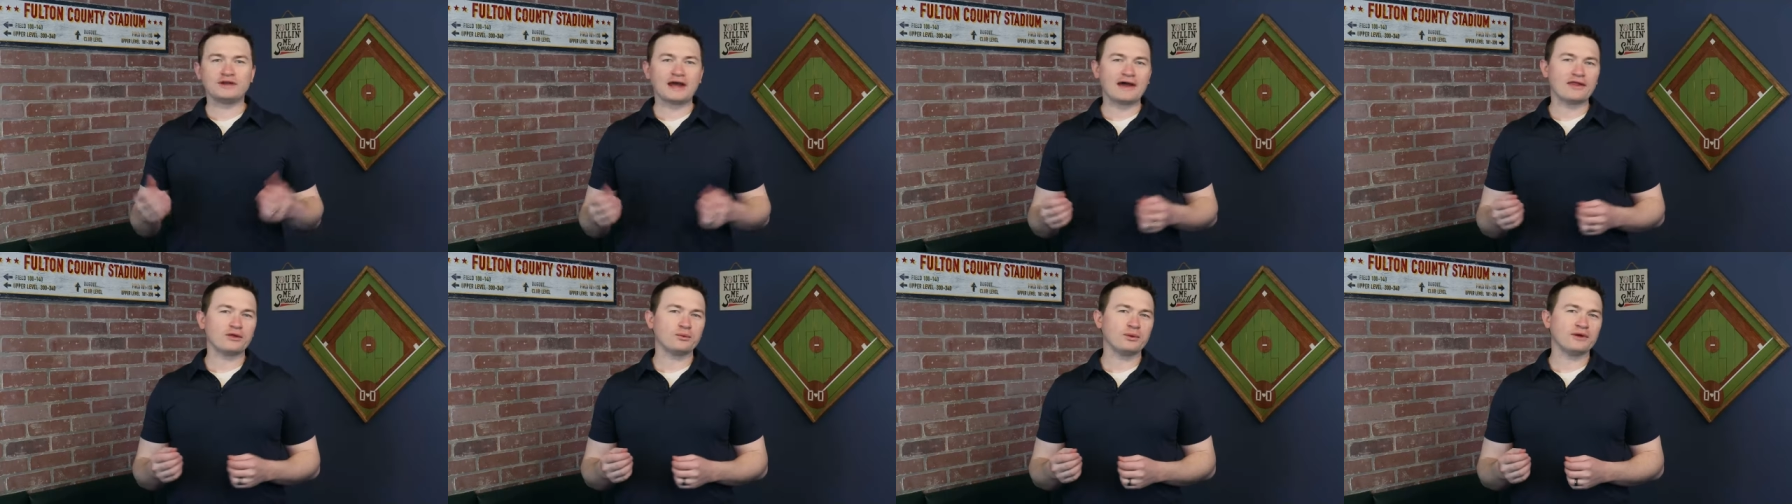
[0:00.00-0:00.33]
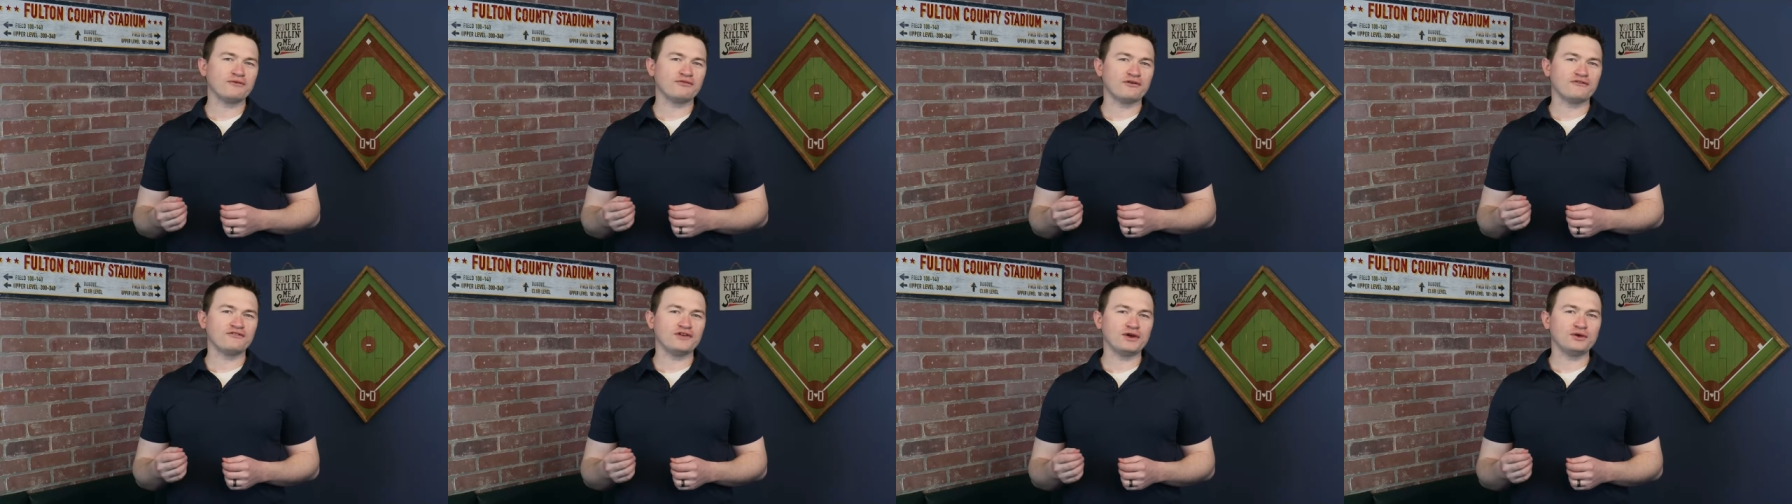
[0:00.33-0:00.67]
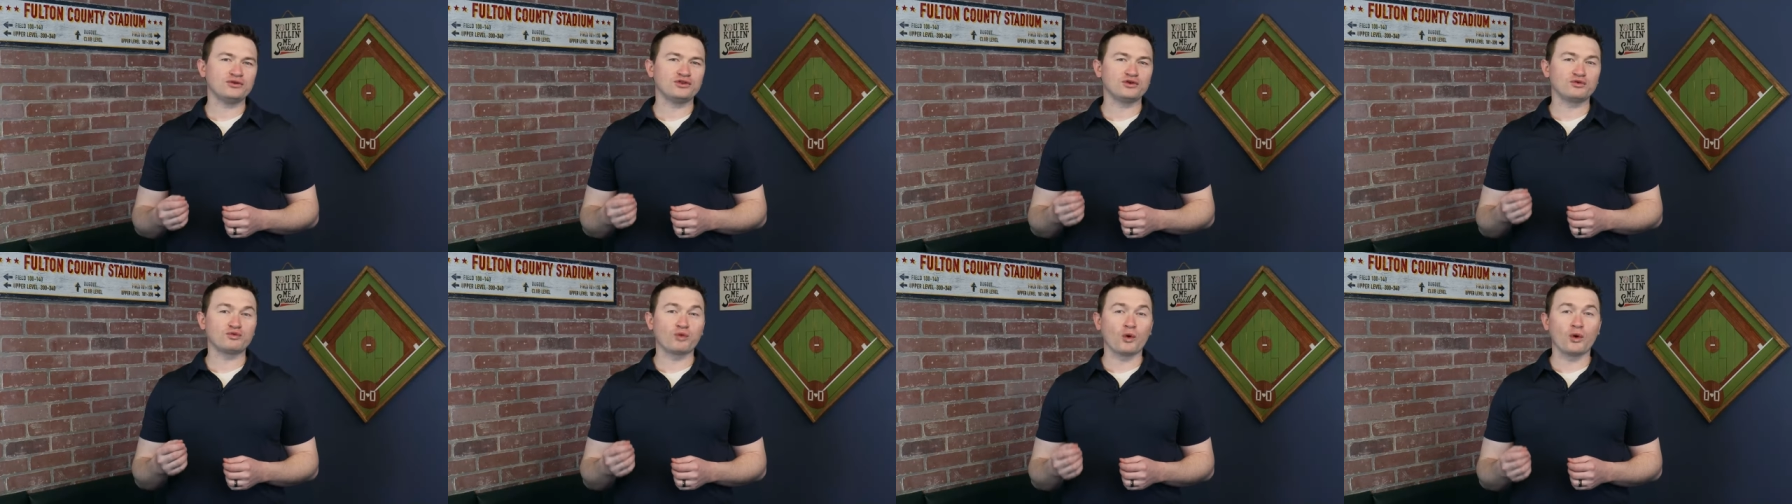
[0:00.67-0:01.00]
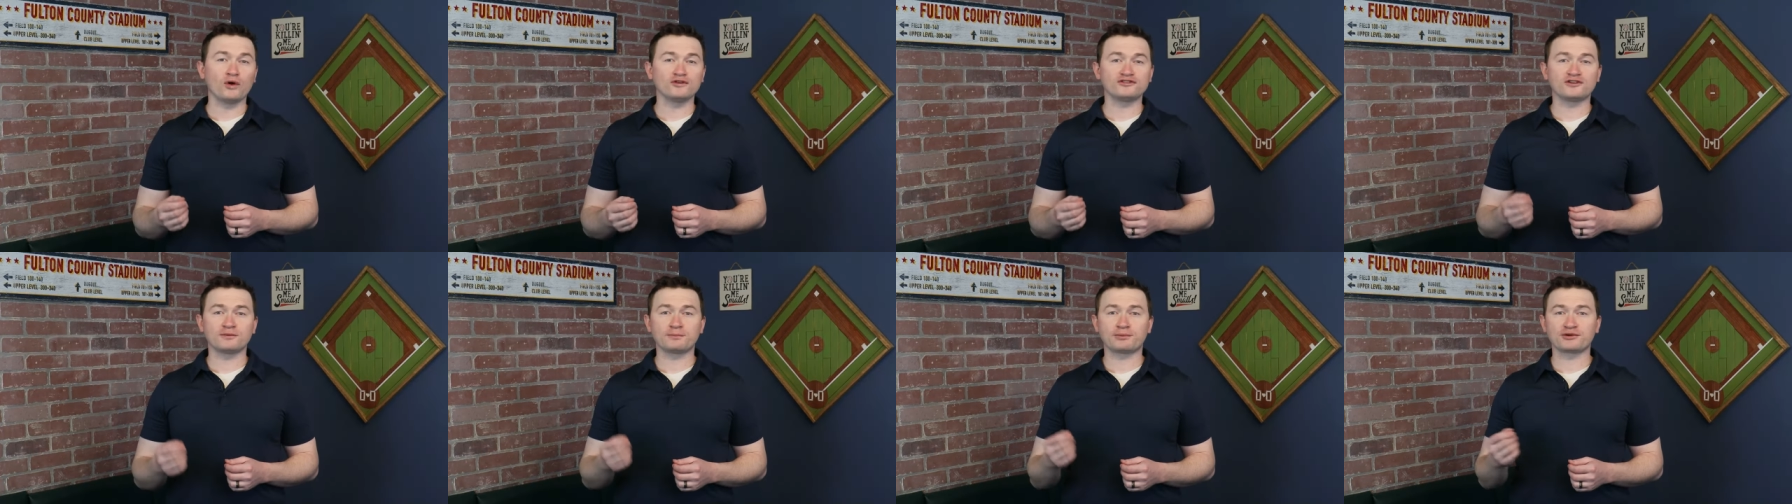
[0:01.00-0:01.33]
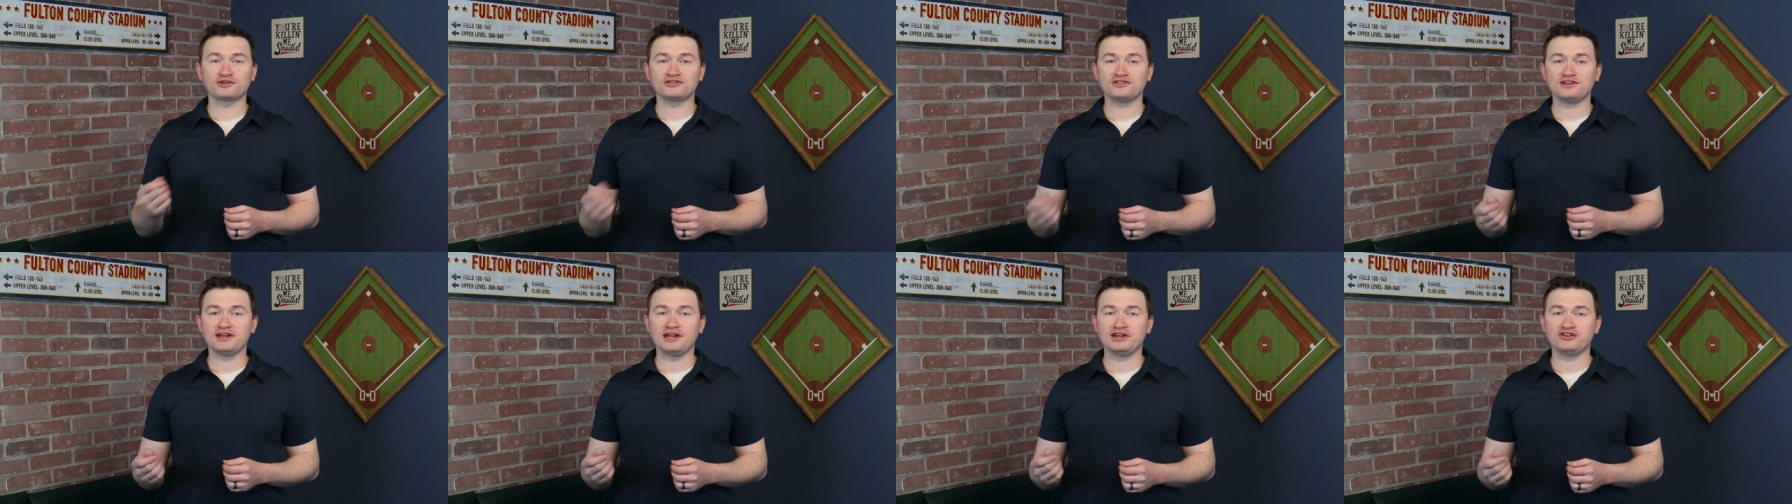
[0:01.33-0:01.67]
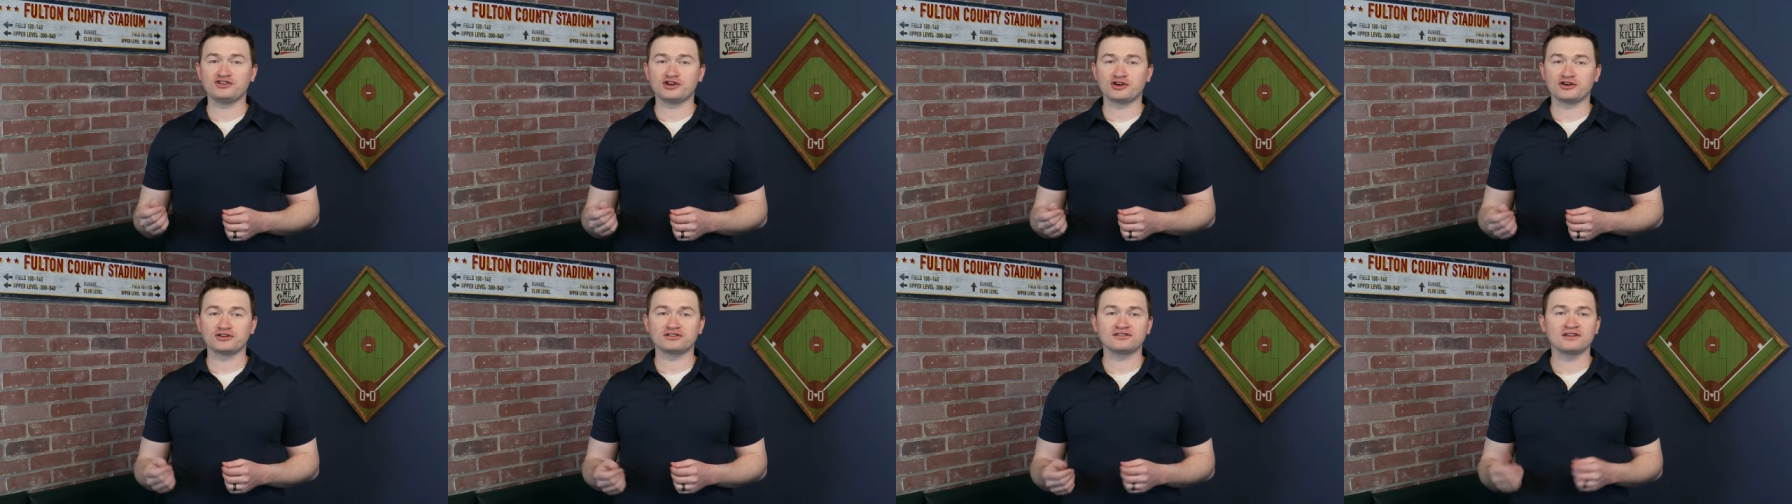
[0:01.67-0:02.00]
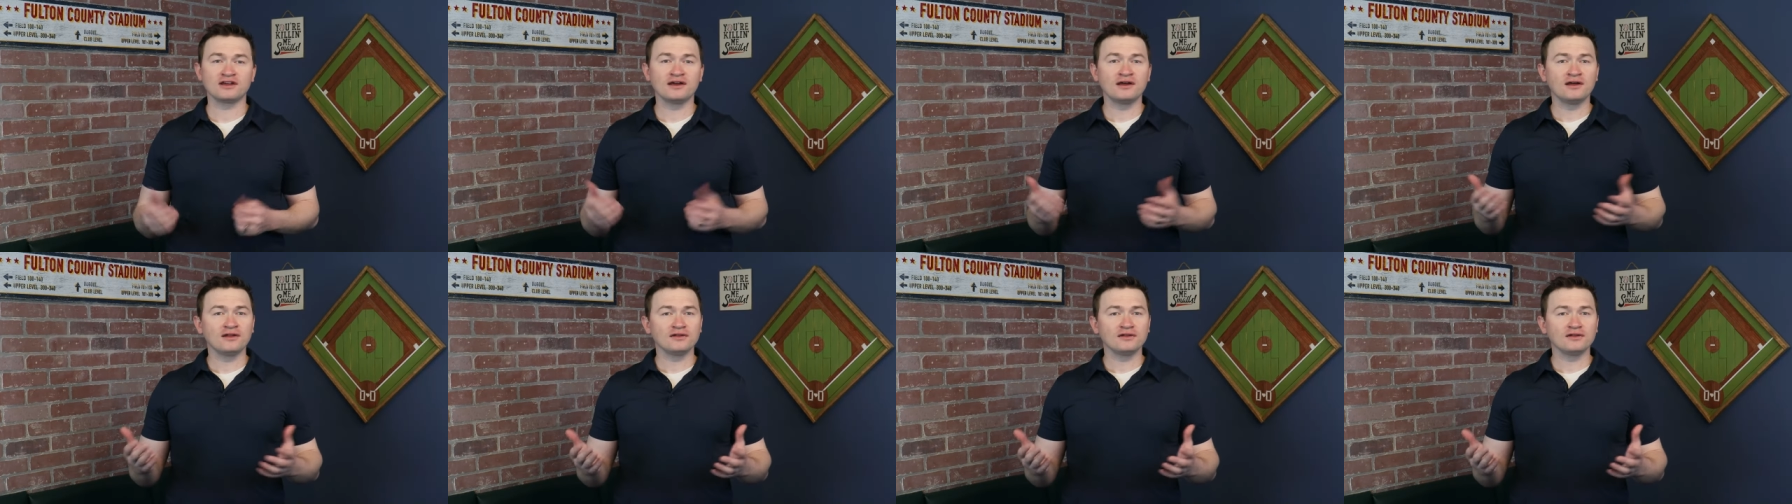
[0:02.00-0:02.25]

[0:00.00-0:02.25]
now that we've reviewed the rules and procedures,